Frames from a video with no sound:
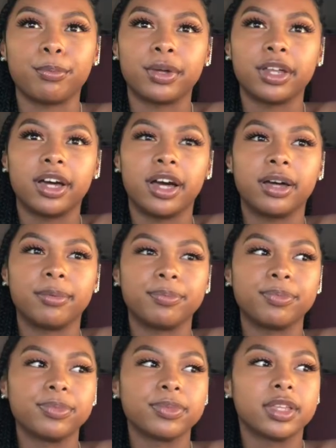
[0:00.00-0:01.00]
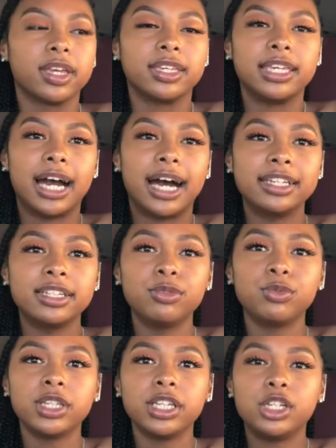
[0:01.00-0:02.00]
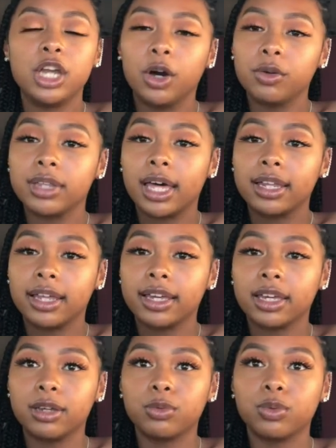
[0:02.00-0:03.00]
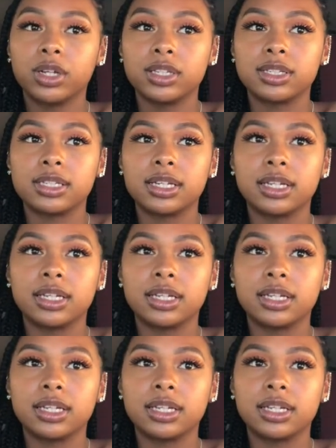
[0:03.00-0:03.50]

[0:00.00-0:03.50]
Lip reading: But yeah, I didn't really know that like it was